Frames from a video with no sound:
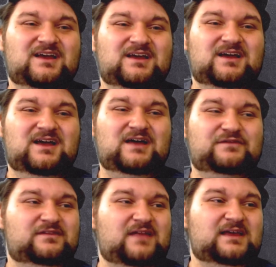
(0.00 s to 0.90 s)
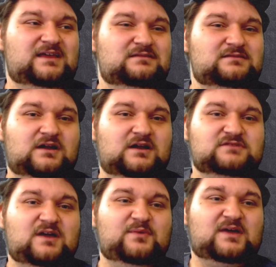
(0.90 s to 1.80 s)
If you like it,
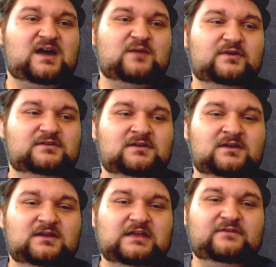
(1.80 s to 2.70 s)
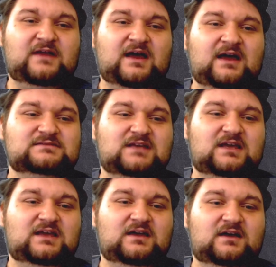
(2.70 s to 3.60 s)
drop a comment. If not,
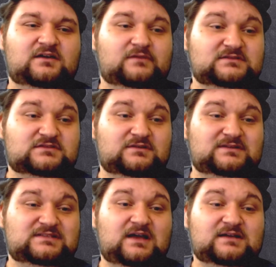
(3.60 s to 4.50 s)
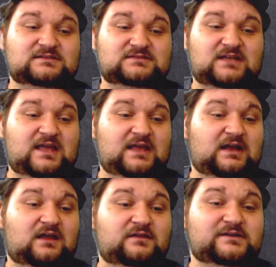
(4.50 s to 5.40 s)
say green screen sucks, and
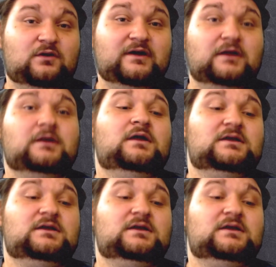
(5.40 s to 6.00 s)
I'll ignore it.